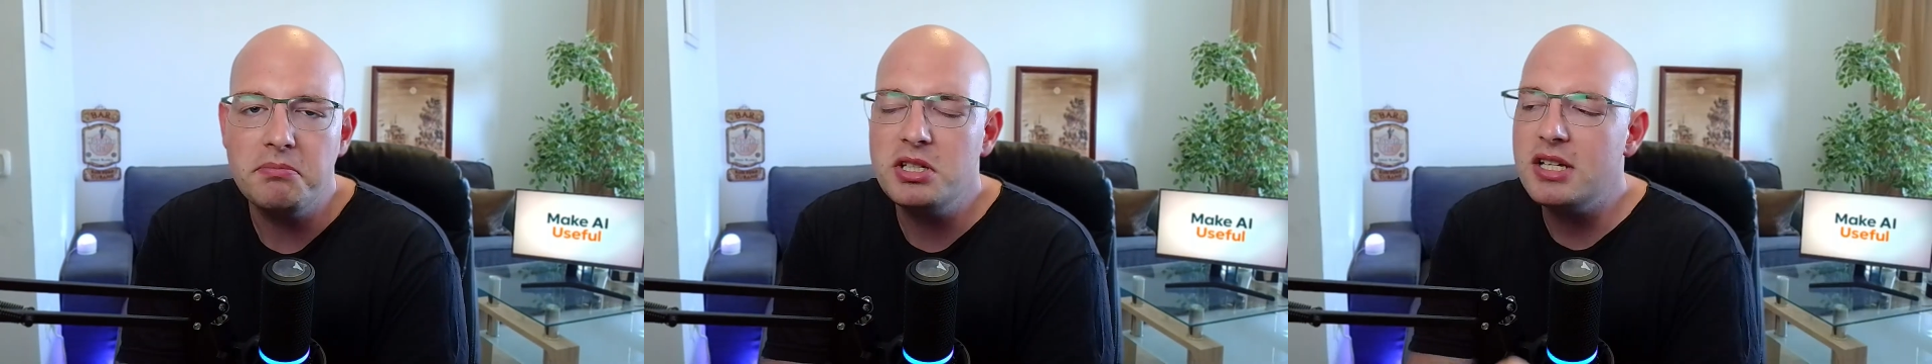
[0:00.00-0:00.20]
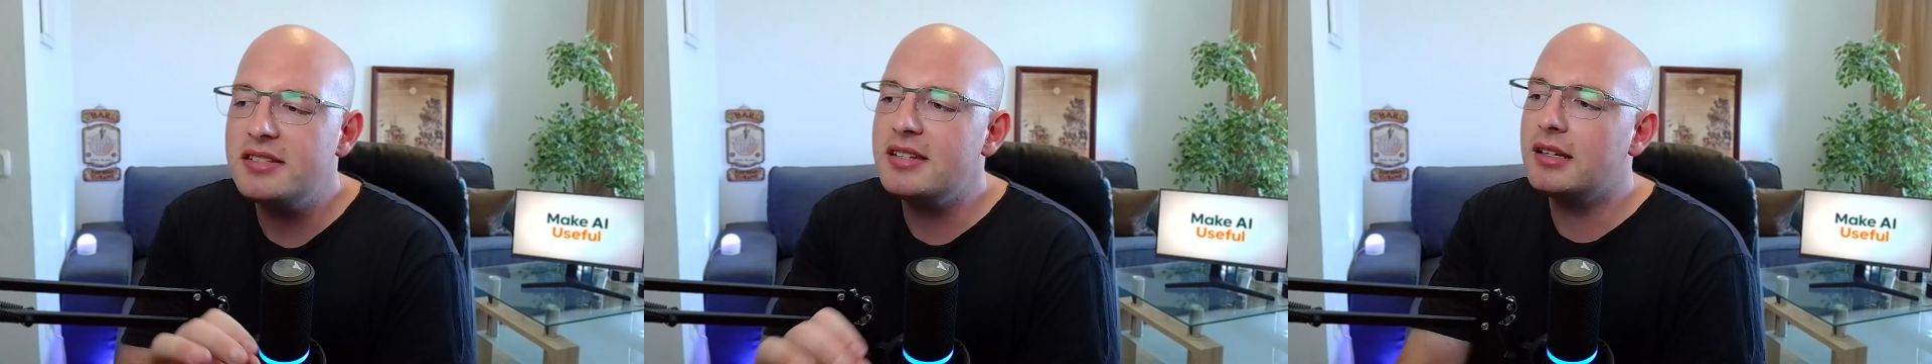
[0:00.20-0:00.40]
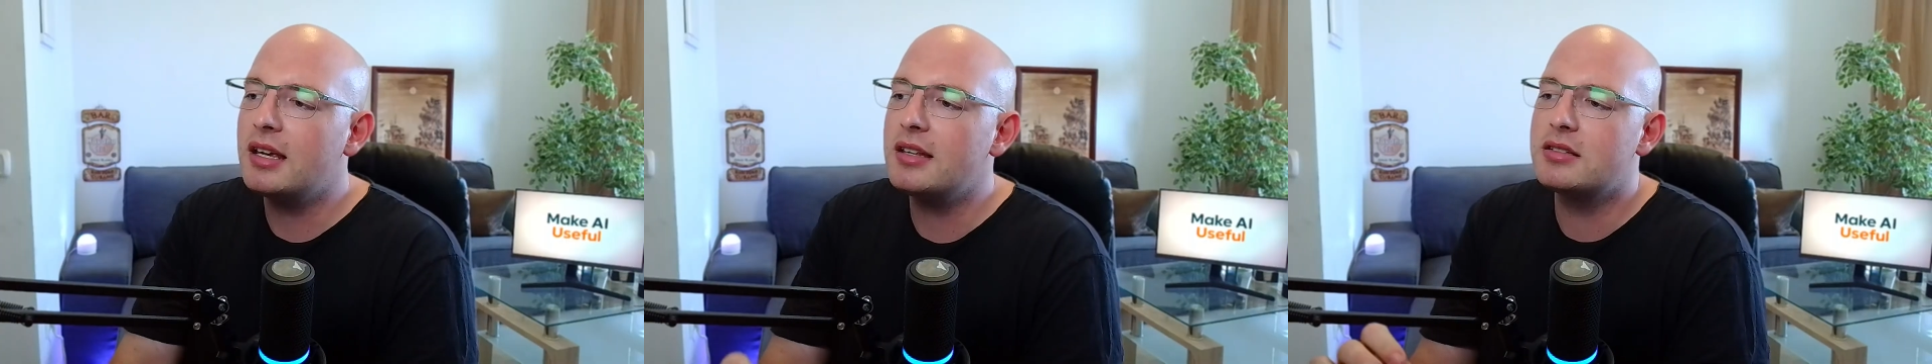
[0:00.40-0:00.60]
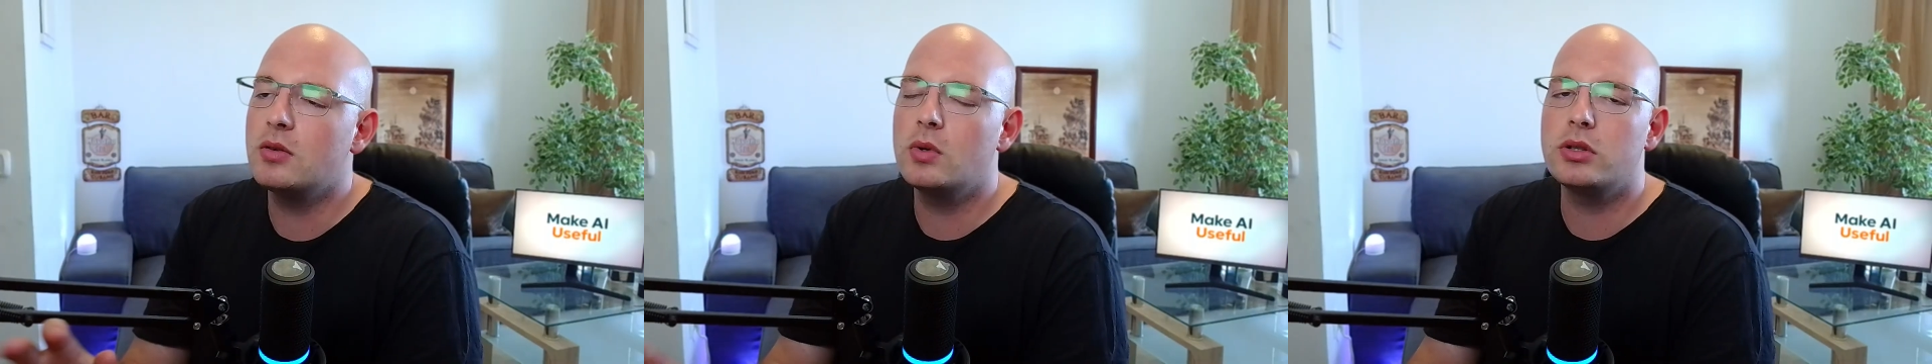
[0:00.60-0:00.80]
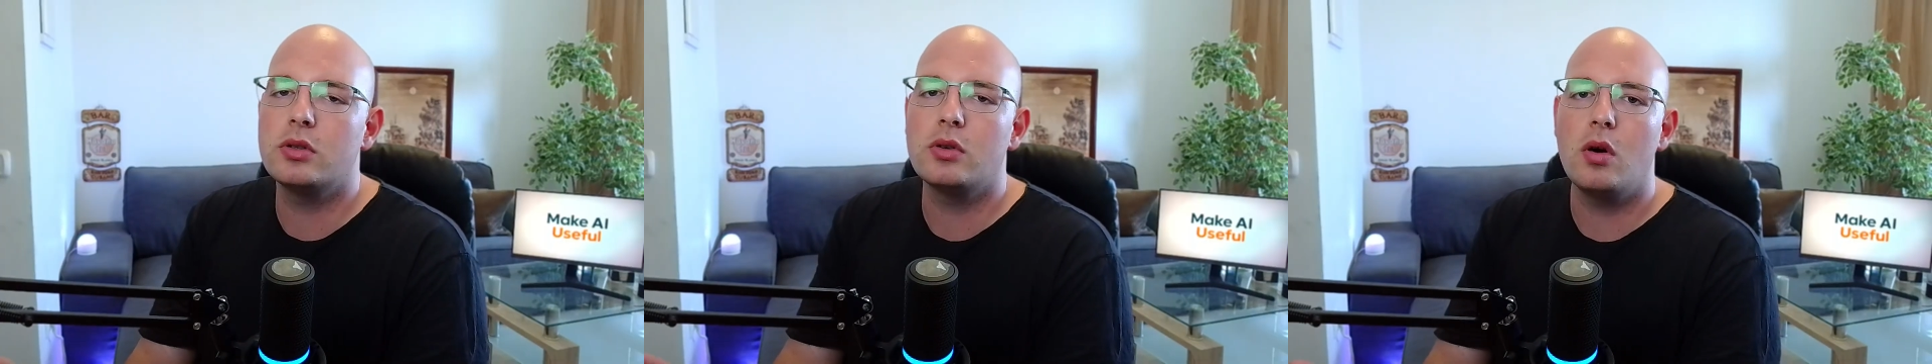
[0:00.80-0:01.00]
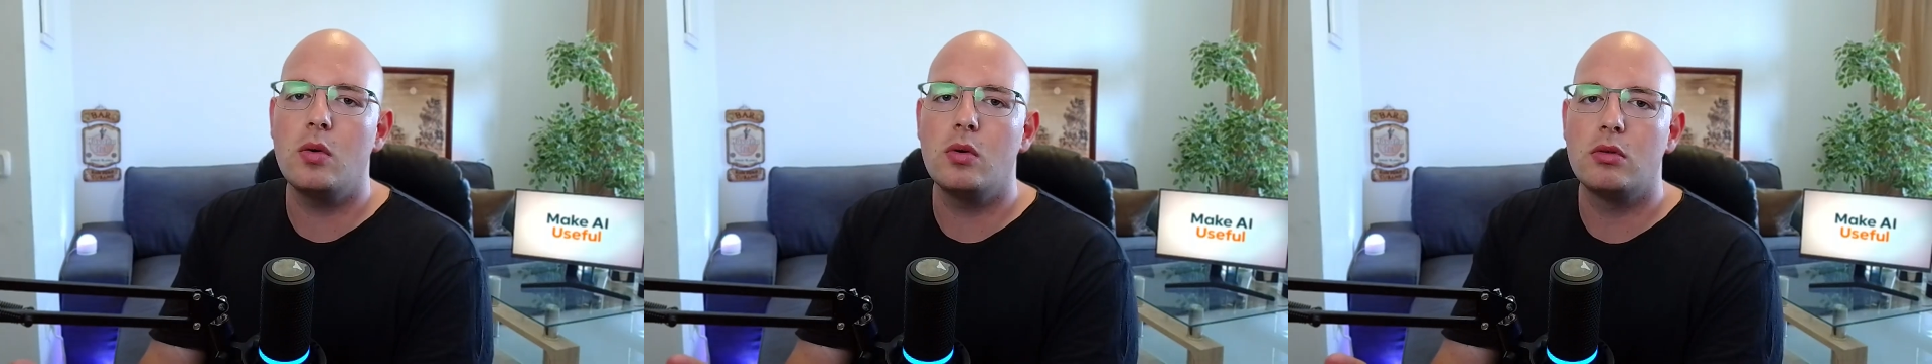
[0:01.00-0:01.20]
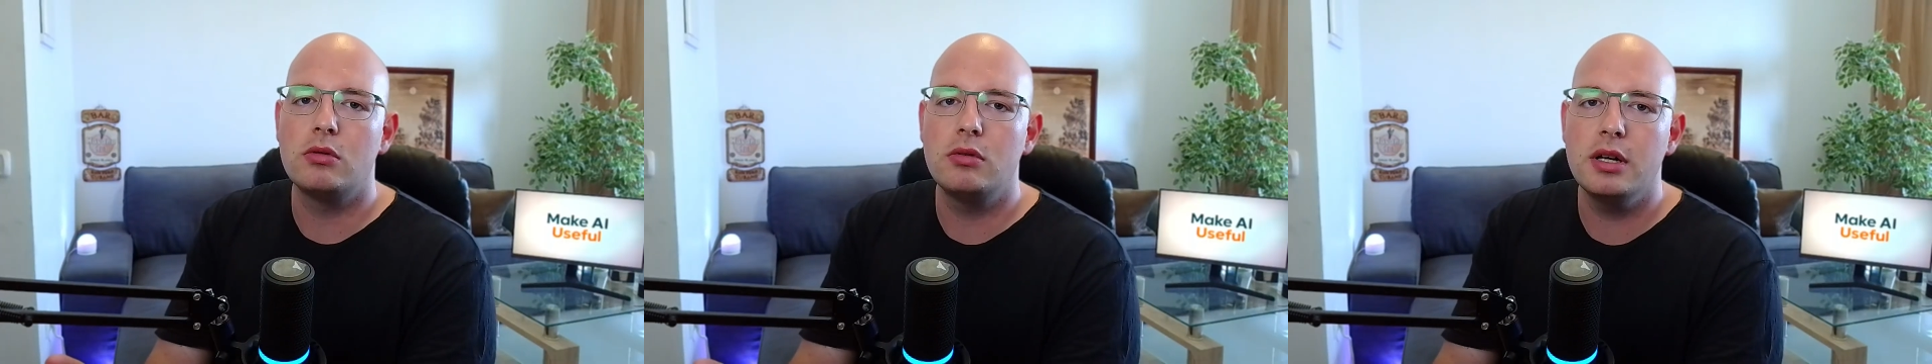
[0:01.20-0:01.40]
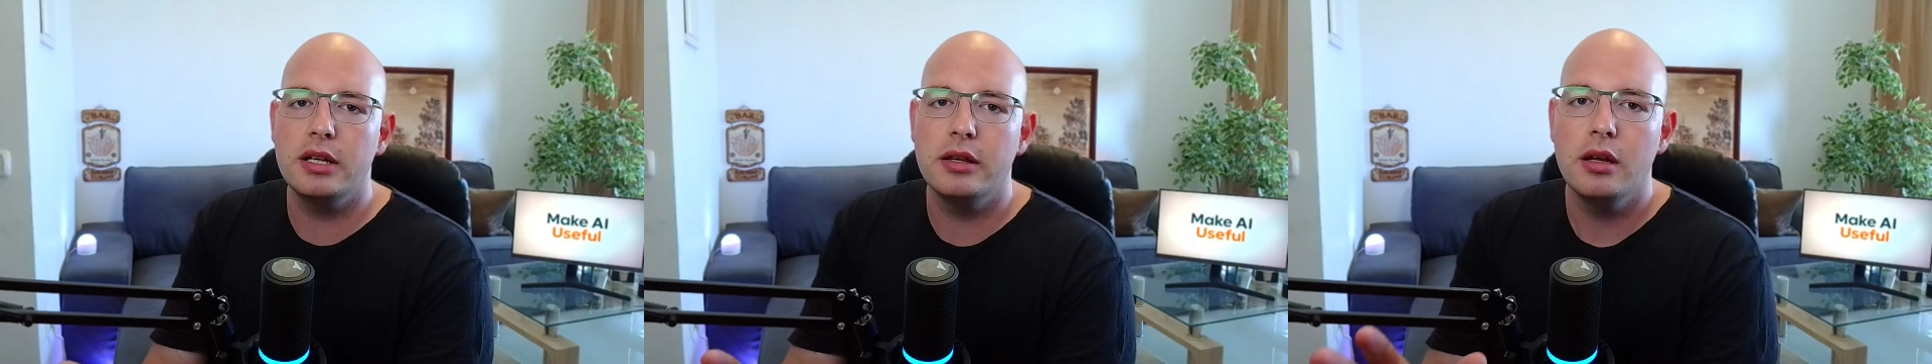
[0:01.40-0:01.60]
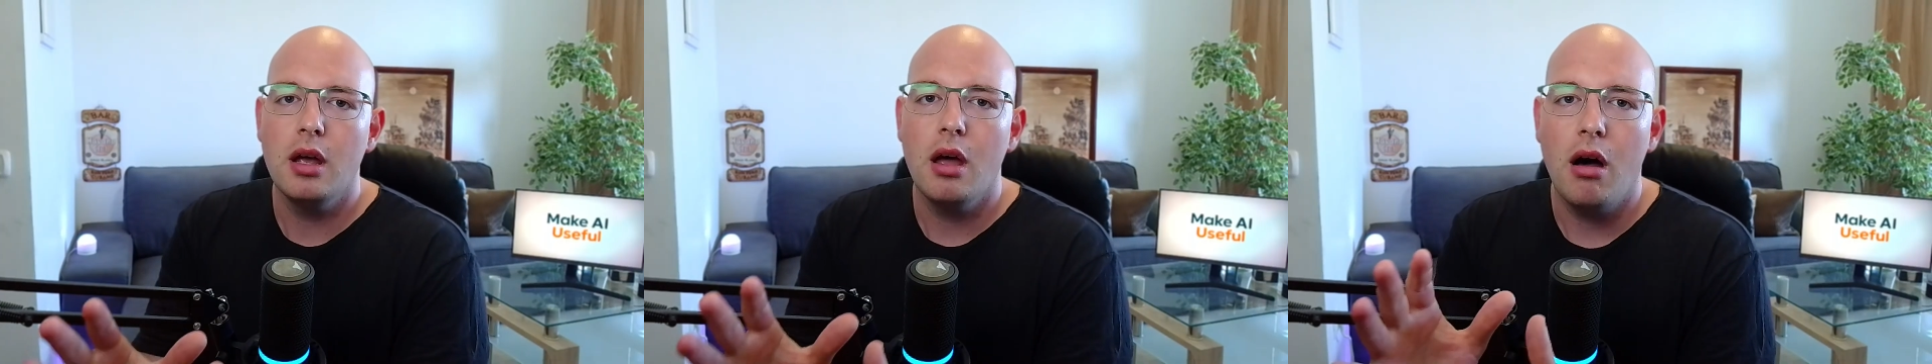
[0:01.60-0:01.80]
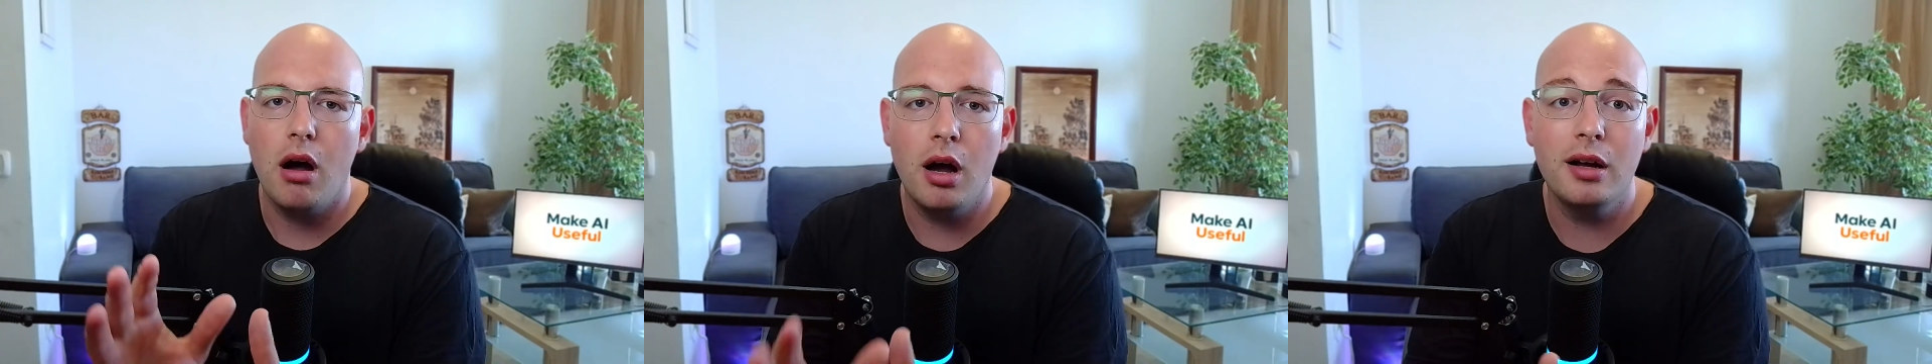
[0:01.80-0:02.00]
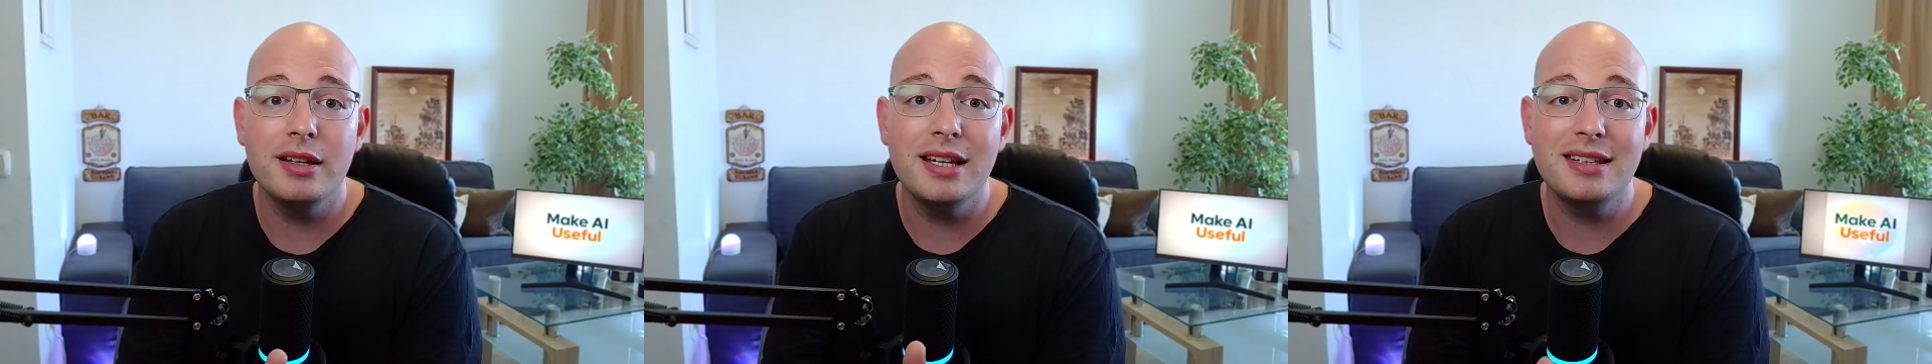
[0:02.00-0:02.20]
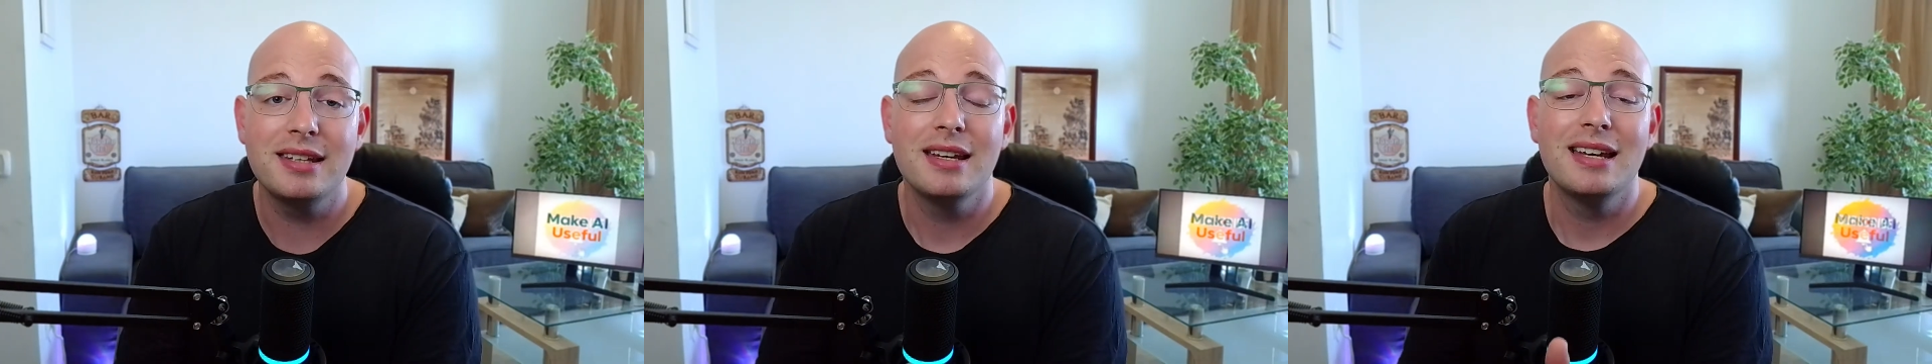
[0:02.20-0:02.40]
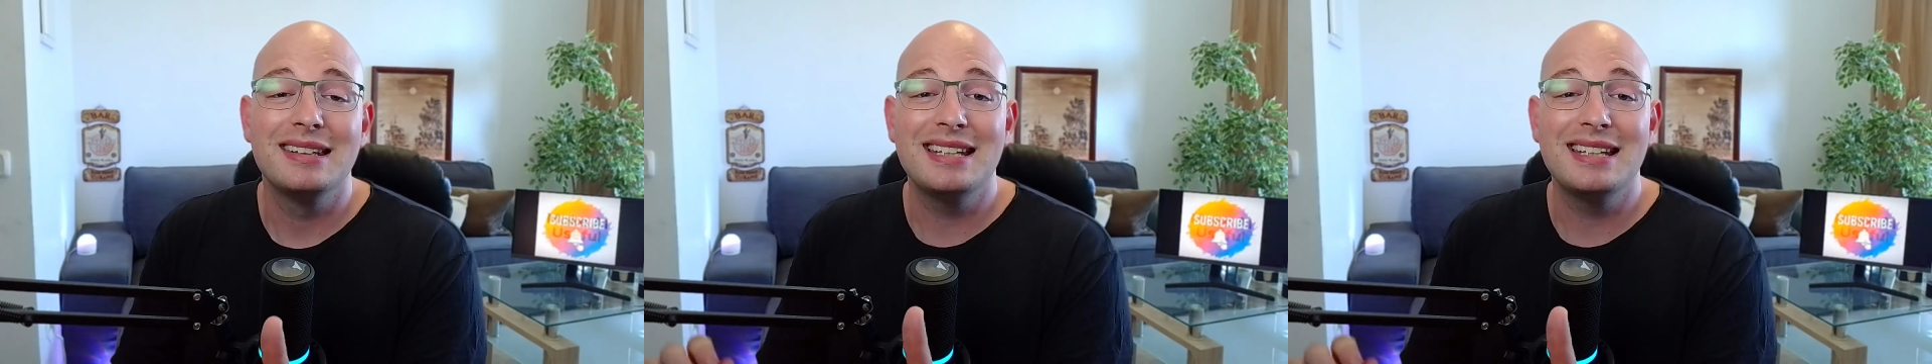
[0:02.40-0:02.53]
Just in case you want to go read on it,